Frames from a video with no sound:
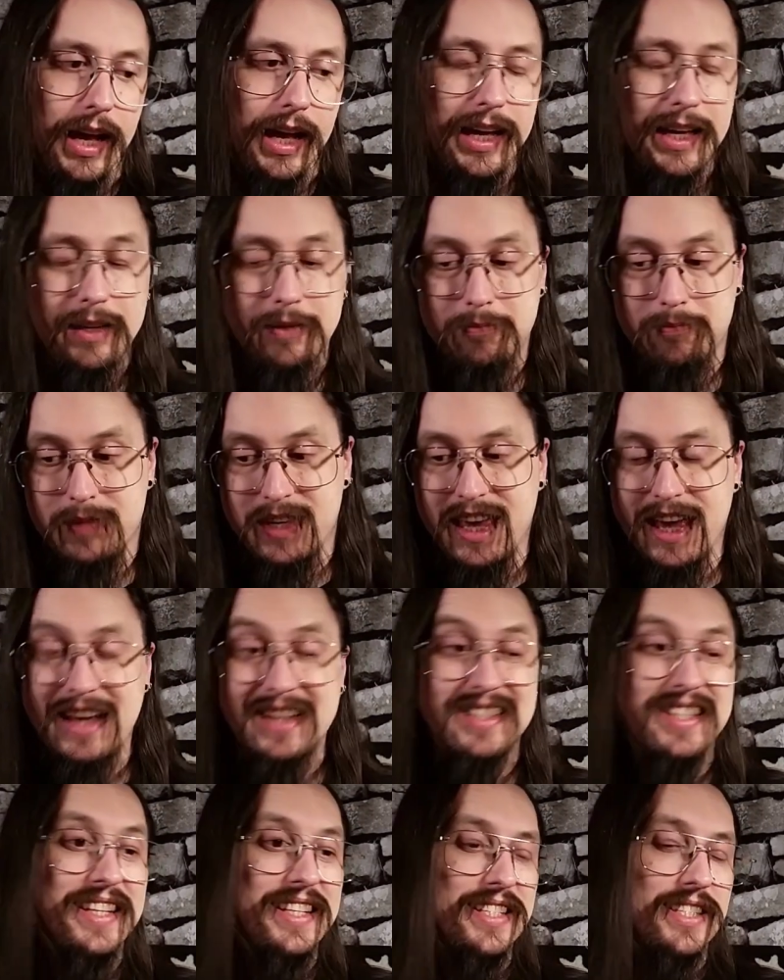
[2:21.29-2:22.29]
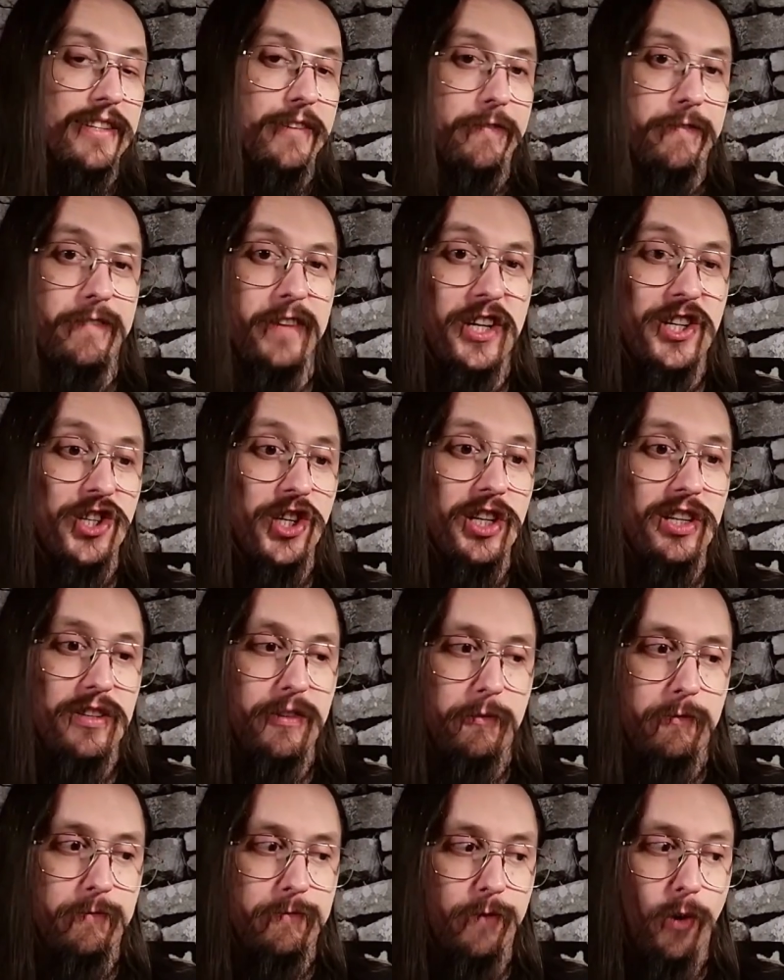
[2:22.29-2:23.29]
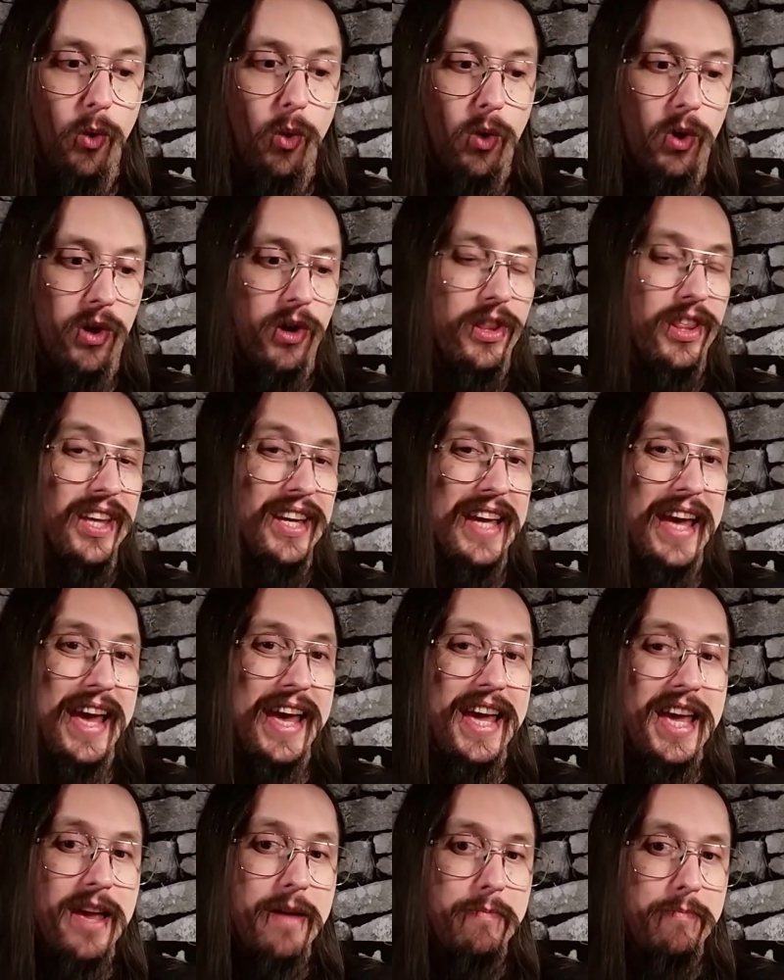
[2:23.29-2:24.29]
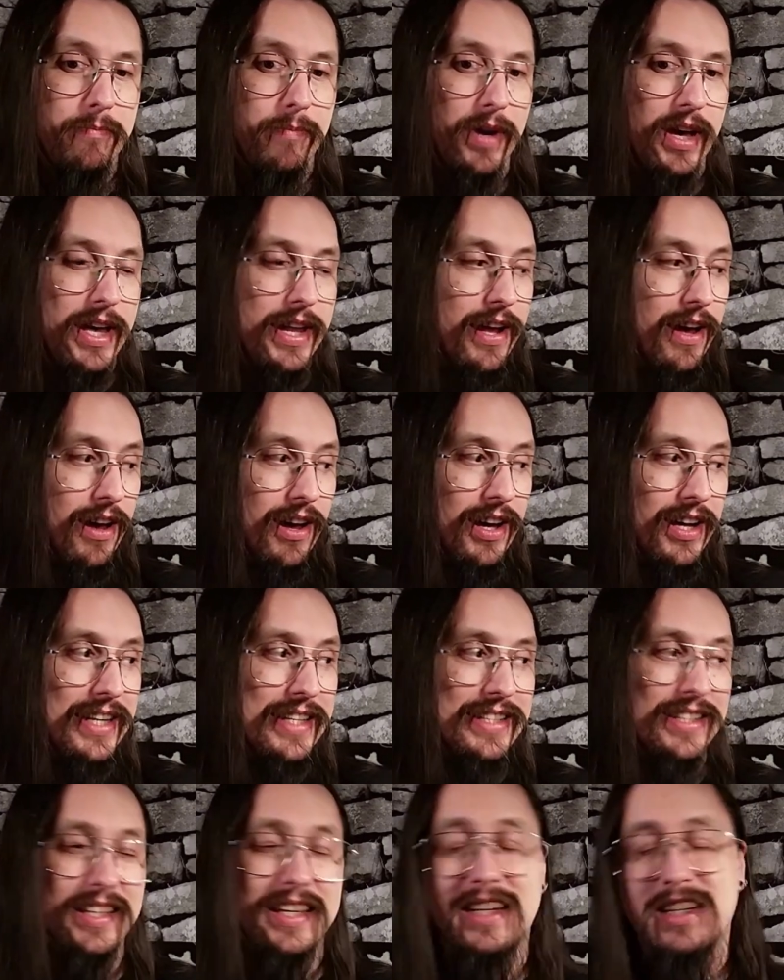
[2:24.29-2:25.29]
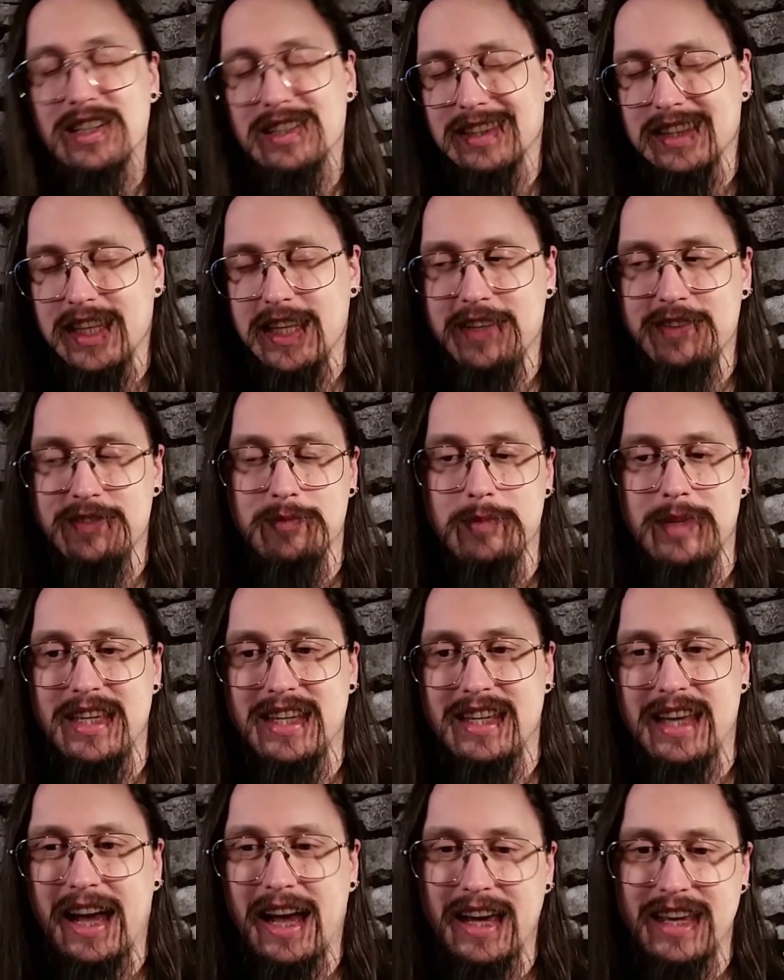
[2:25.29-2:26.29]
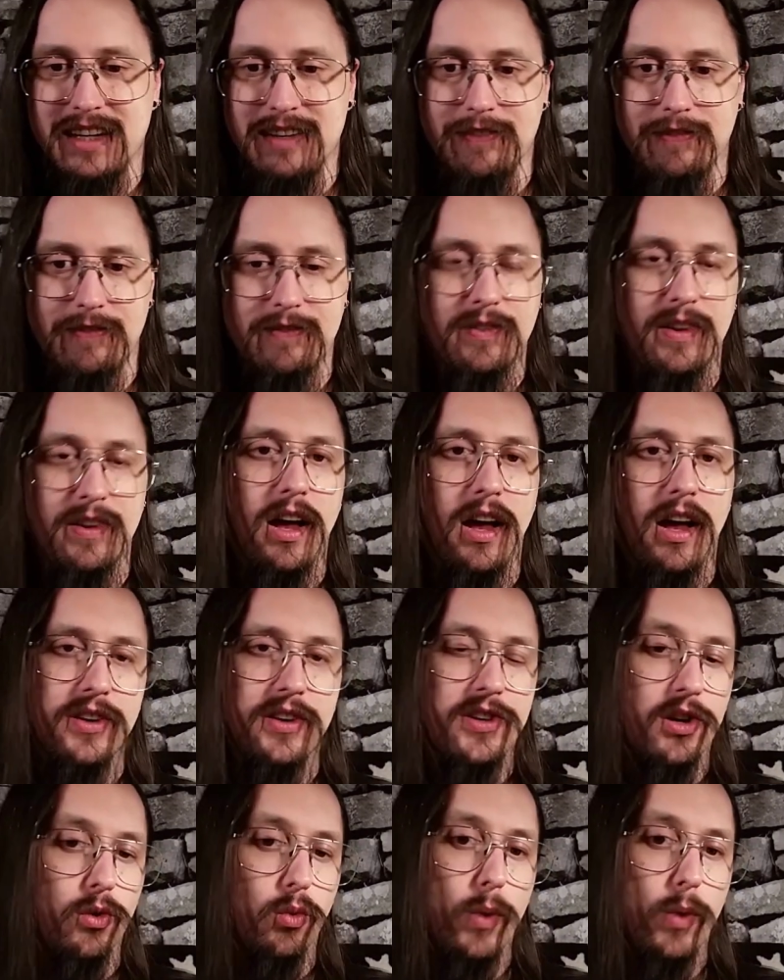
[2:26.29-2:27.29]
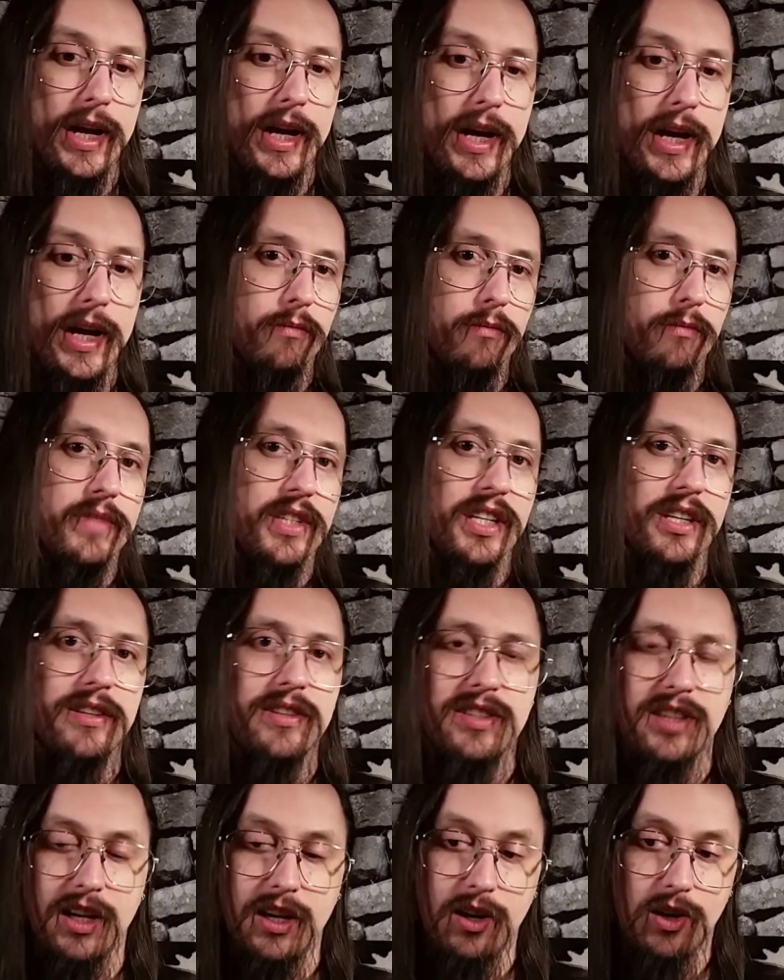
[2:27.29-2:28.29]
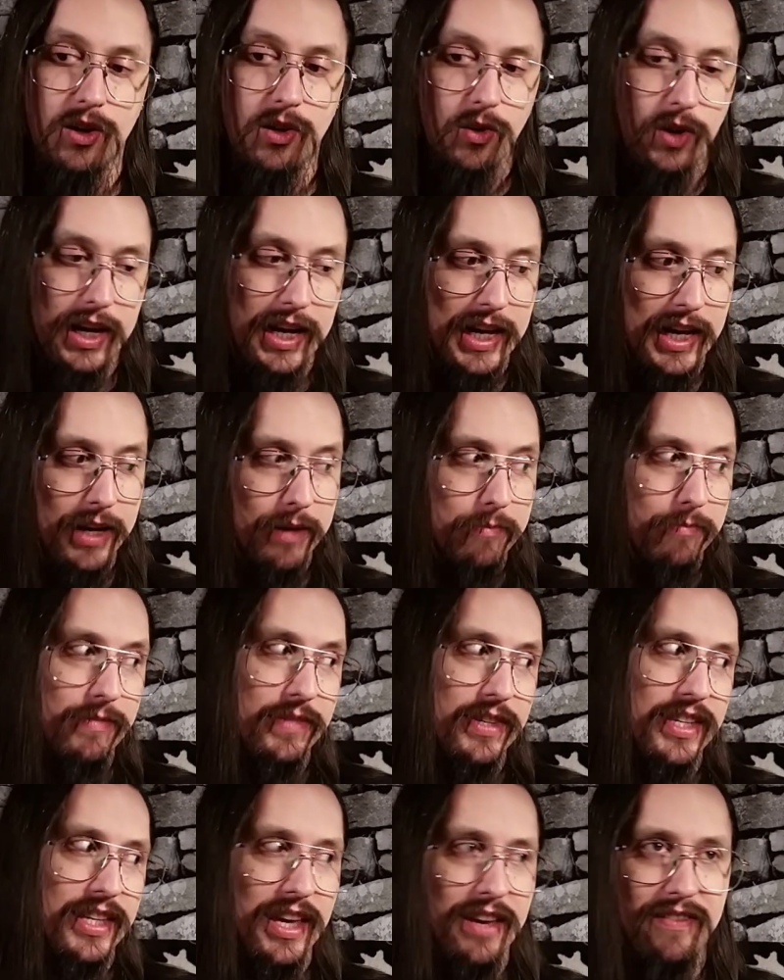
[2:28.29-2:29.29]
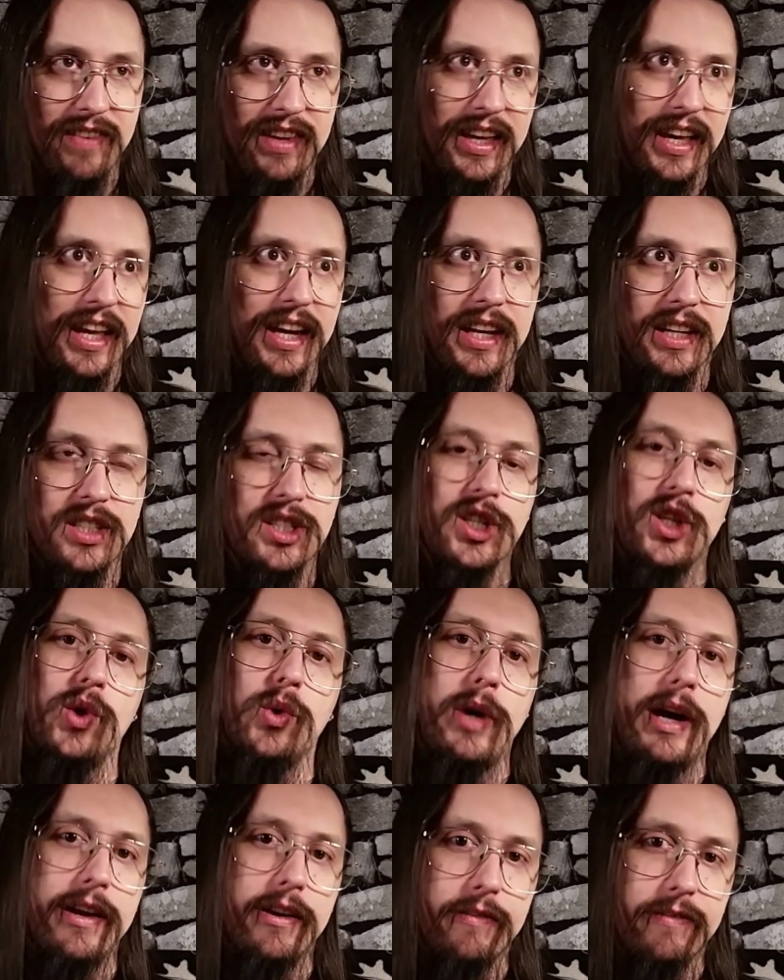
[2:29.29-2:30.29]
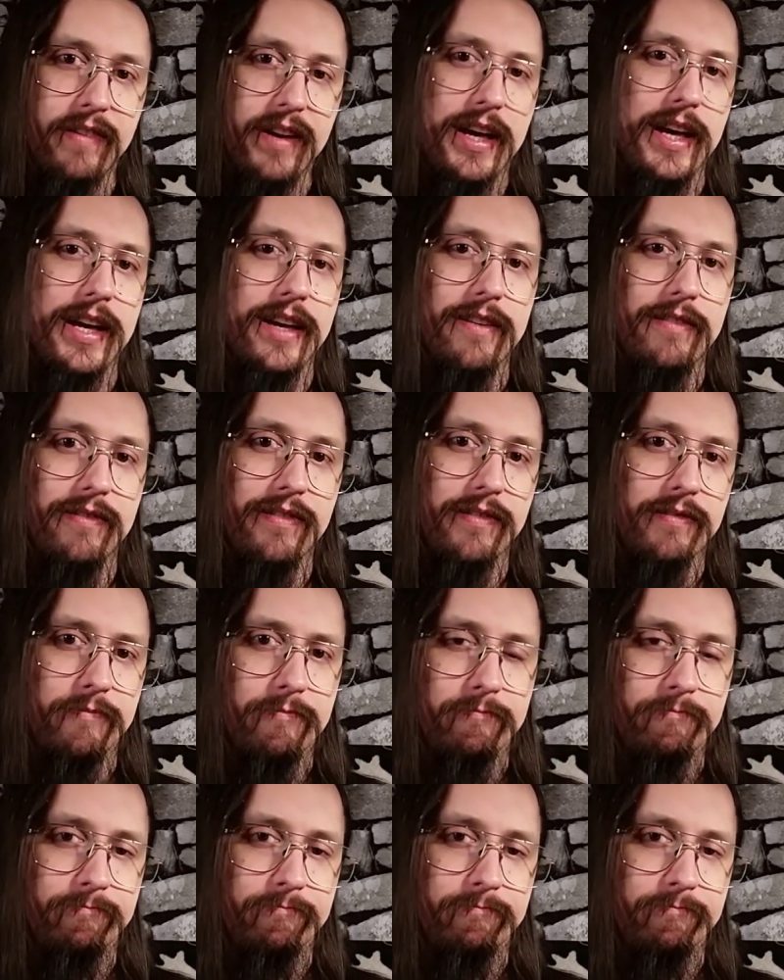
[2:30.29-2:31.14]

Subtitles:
I guess it's sufficient for the game, but honestly it just leaves me kind of underwhelmed. So I'm giving it a 2 out of 5.